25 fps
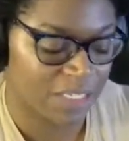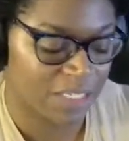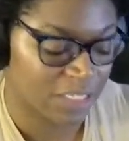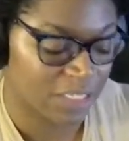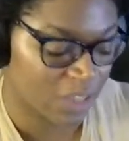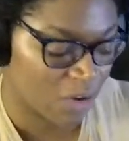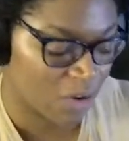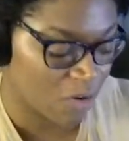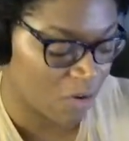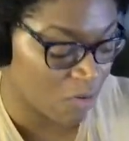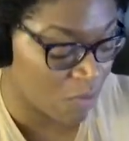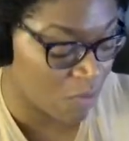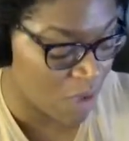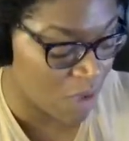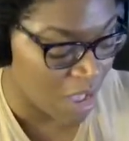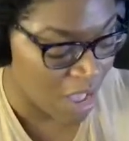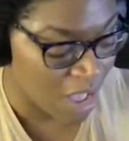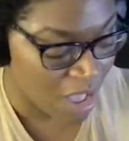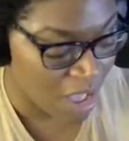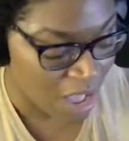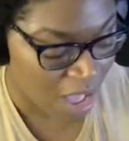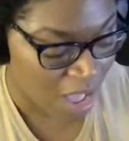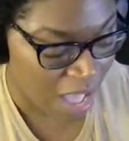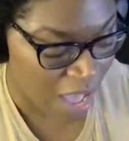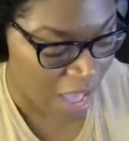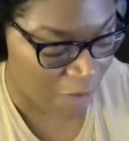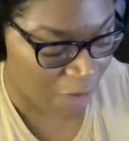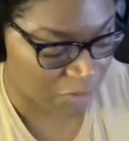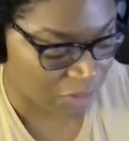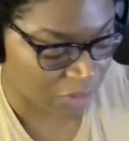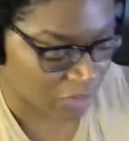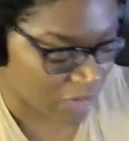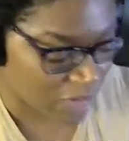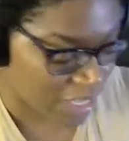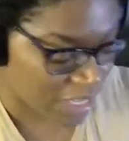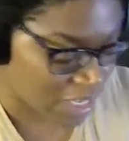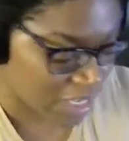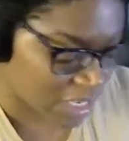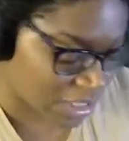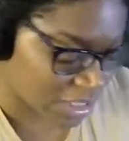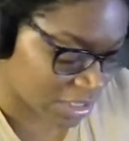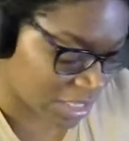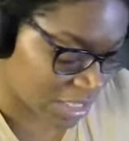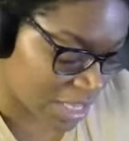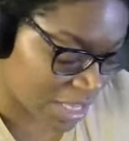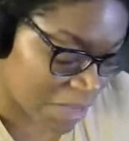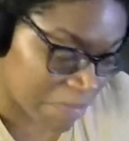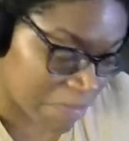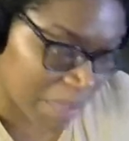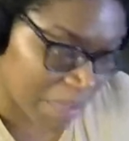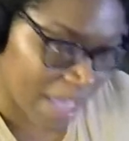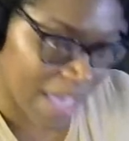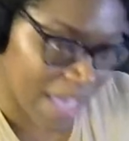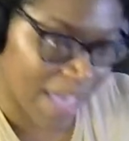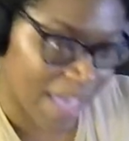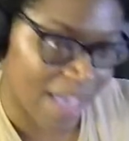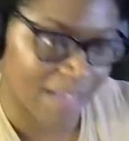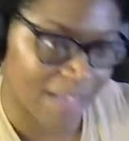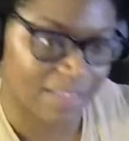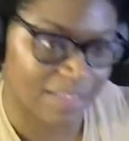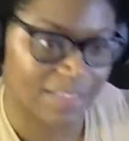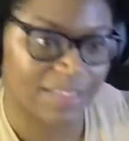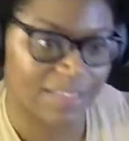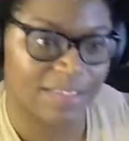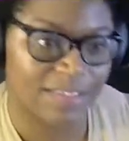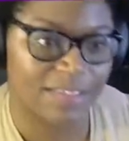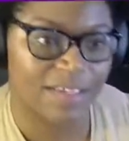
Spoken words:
So I was on that Genshin Impact,